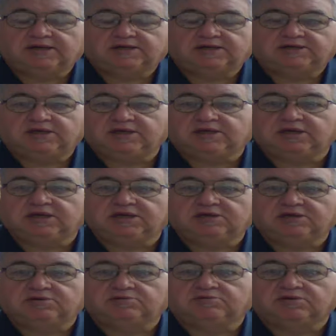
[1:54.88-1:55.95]

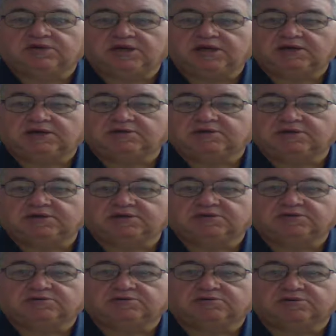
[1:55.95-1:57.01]
deacon or an
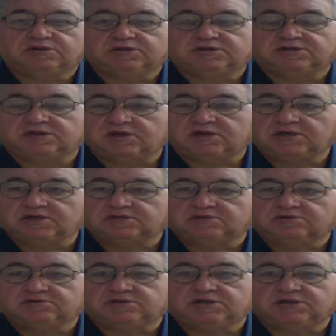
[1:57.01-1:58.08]
elder or a Sunday
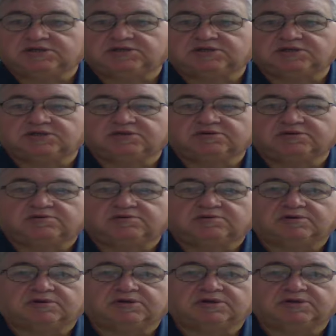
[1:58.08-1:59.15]
school teacher
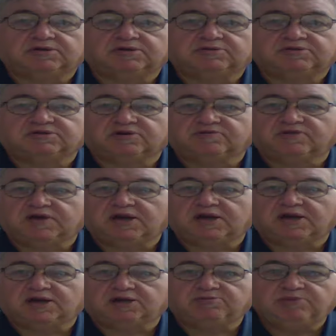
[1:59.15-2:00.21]
or serving on
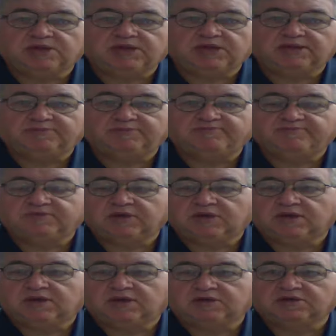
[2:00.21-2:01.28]
a committee.
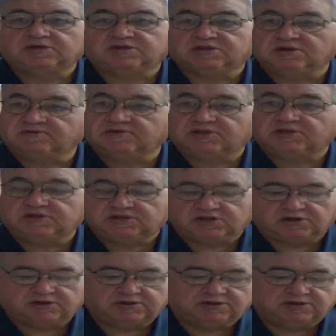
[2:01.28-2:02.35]
You're serving the
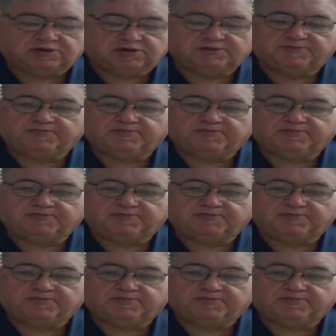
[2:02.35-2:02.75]
church.